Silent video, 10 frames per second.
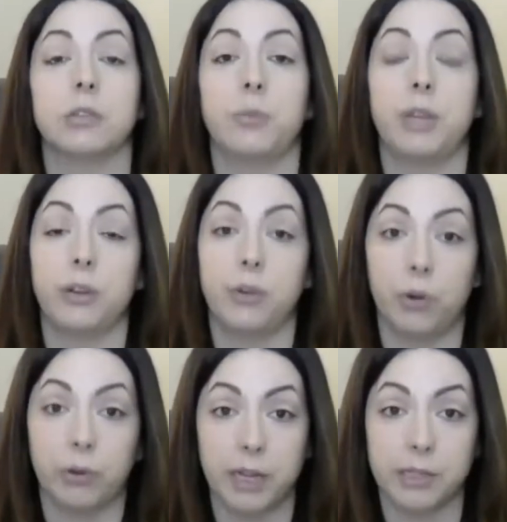so we can
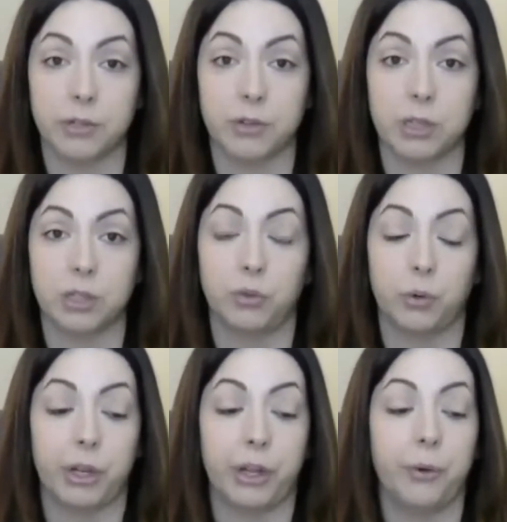notarize the trust
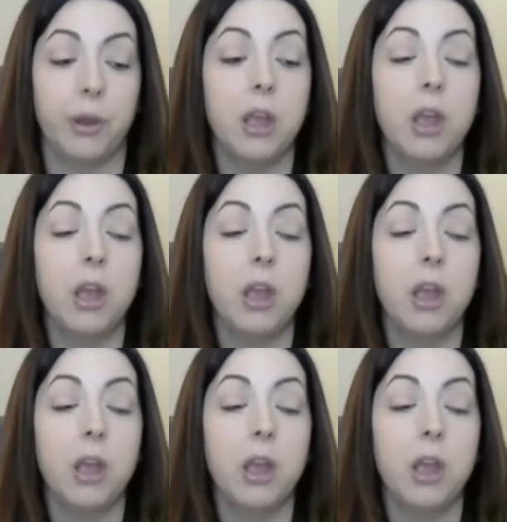for you.